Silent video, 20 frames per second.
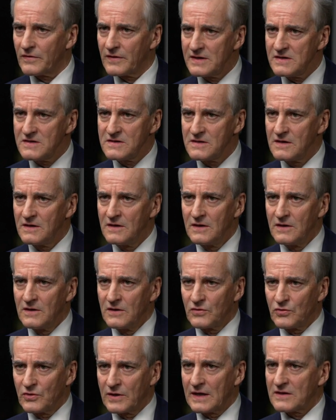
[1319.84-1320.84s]
on this
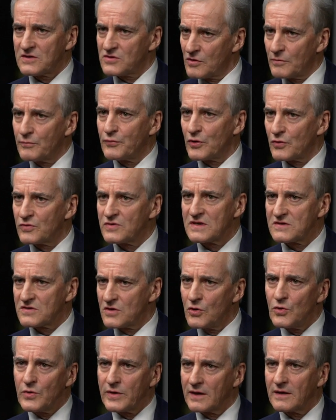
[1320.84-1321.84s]
to get some process
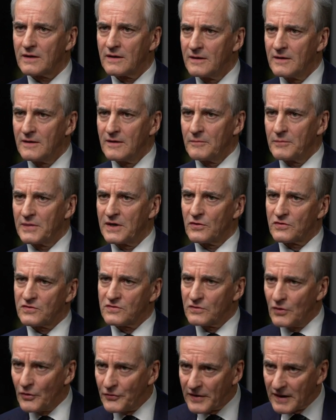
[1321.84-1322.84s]
going.
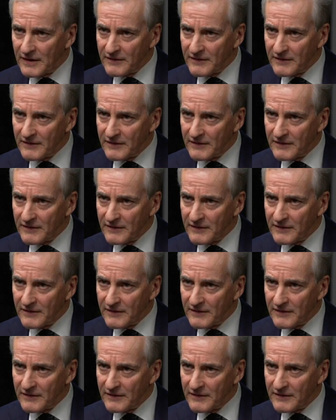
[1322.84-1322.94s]
Because not